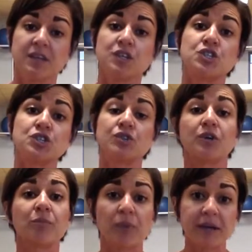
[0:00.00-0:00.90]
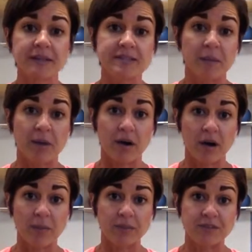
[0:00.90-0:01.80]
So you can break this up a
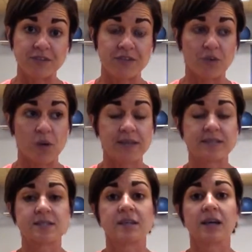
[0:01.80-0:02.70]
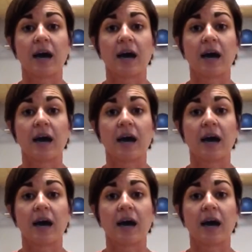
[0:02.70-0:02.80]
couple of different ways.